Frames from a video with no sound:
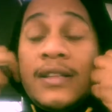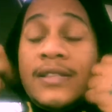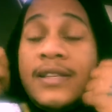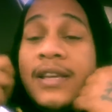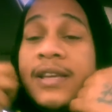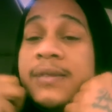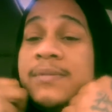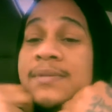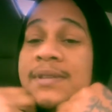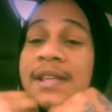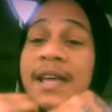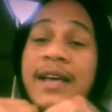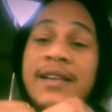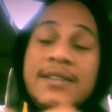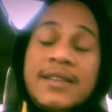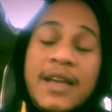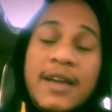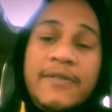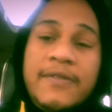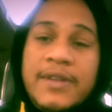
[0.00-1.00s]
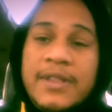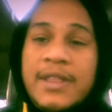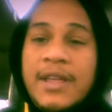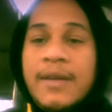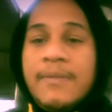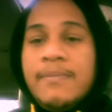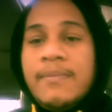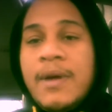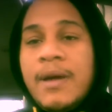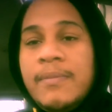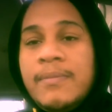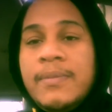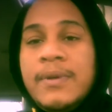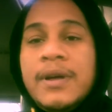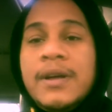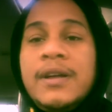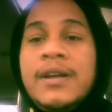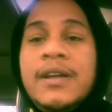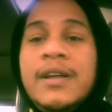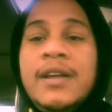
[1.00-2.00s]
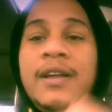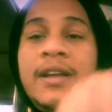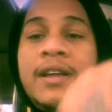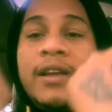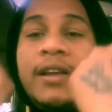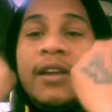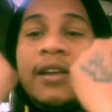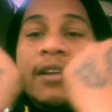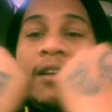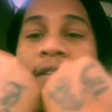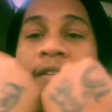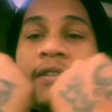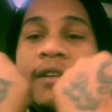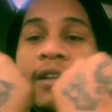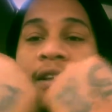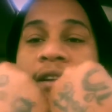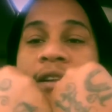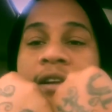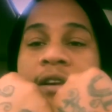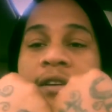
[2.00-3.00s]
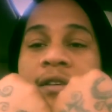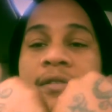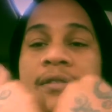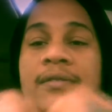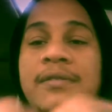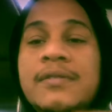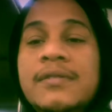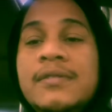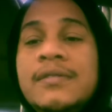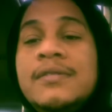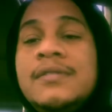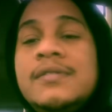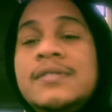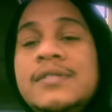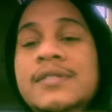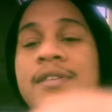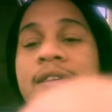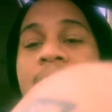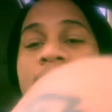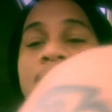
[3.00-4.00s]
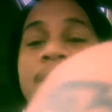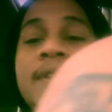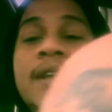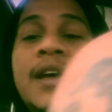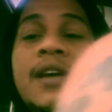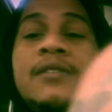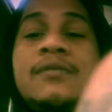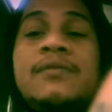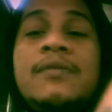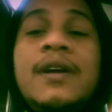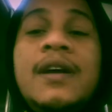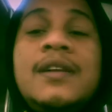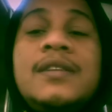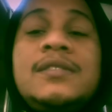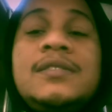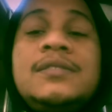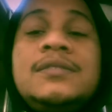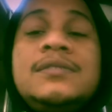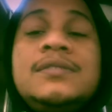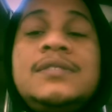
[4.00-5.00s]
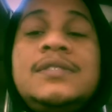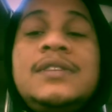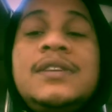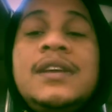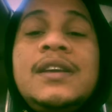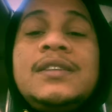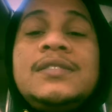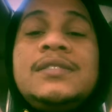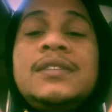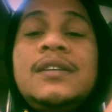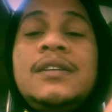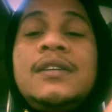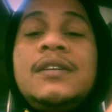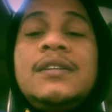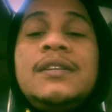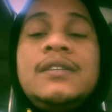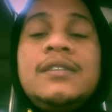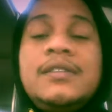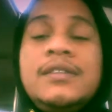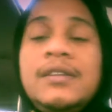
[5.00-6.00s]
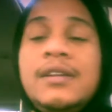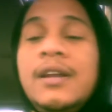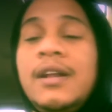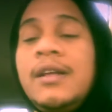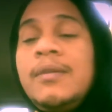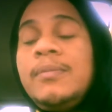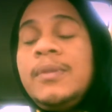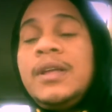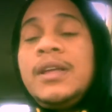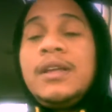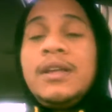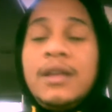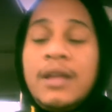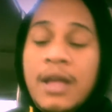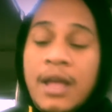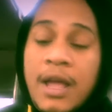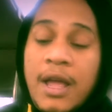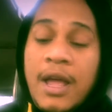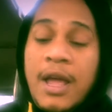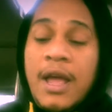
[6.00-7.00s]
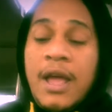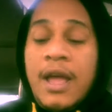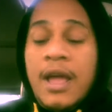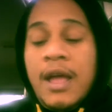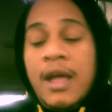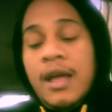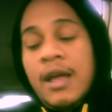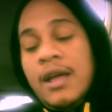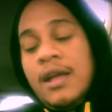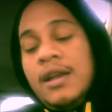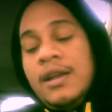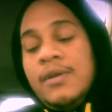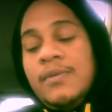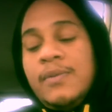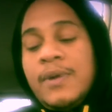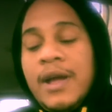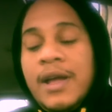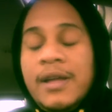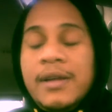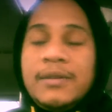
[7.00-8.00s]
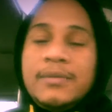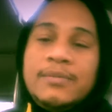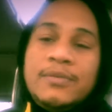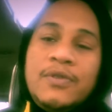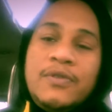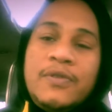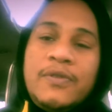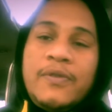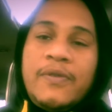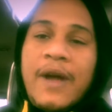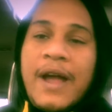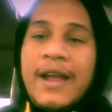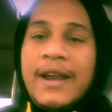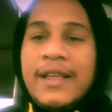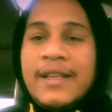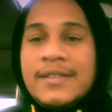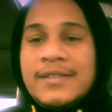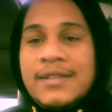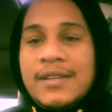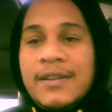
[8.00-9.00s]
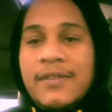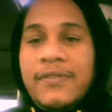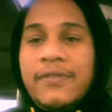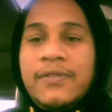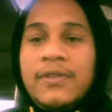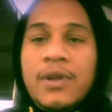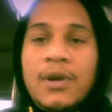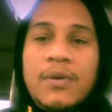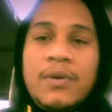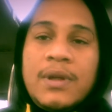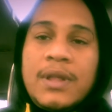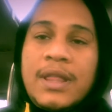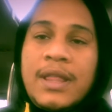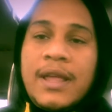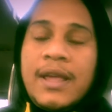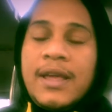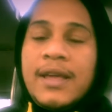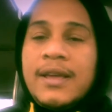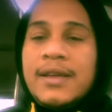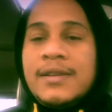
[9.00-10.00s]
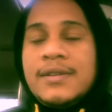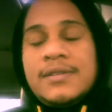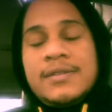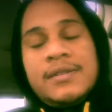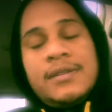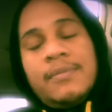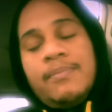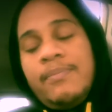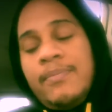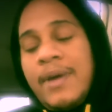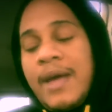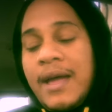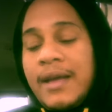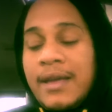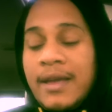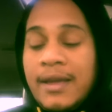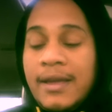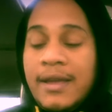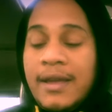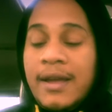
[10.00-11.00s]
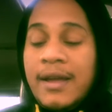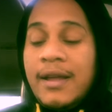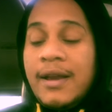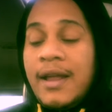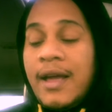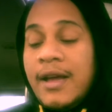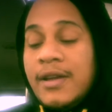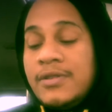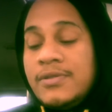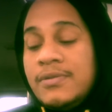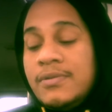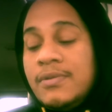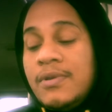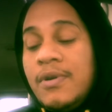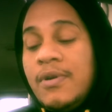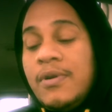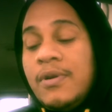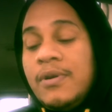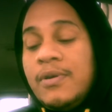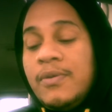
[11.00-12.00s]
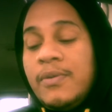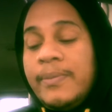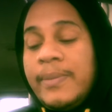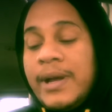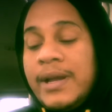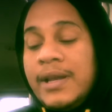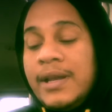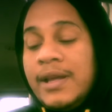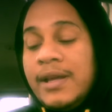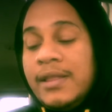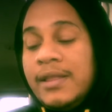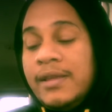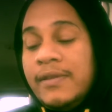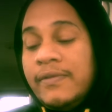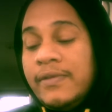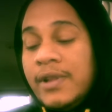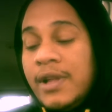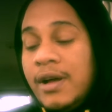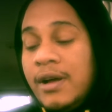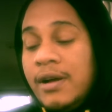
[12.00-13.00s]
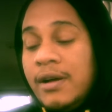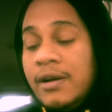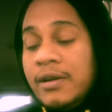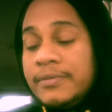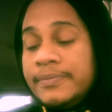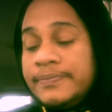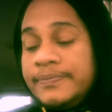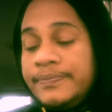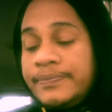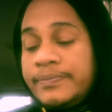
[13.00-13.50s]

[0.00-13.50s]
Team Stacks Everything member. You already know. It's Team Stacks Rest, TSR. You know what I mean? Anyway, moving right into the flow of things. Back again, as you know it, with my daily vlog.